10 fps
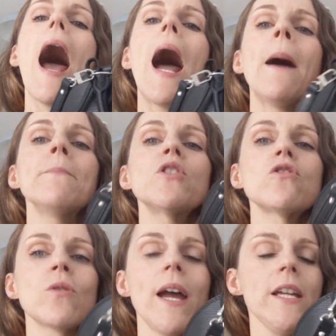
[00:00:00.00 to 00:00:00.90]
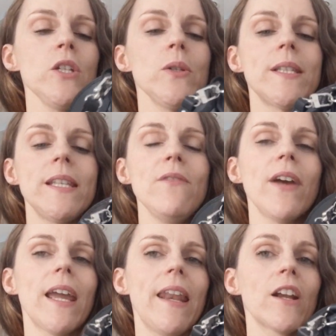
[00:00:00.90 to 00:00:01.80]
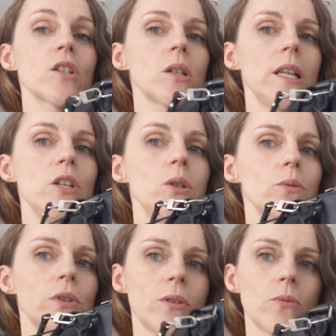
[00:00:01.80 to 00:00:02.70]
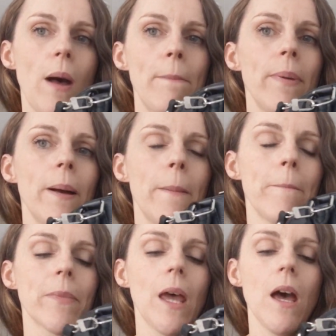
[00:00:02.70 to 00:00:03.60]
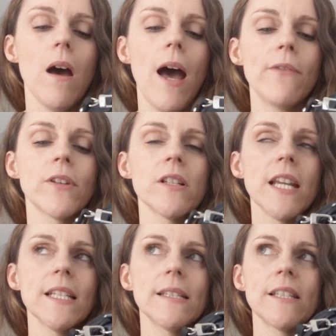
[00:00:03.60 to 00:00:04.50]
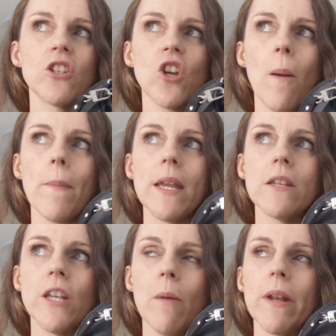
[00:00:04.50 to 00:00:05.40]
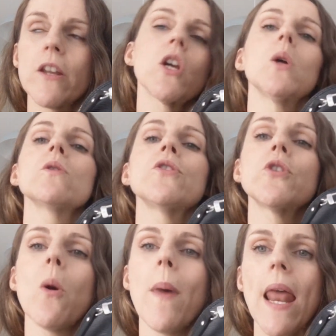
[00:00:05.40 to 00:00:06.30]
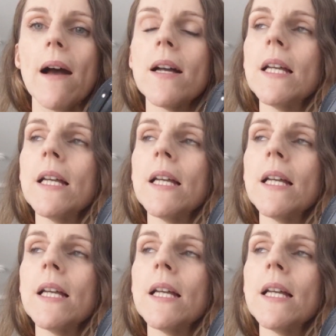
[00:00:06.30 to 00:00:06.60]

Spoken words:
I'm trying to see if I can actually do a swap. I've contacted this shop in Dublin called Siopella,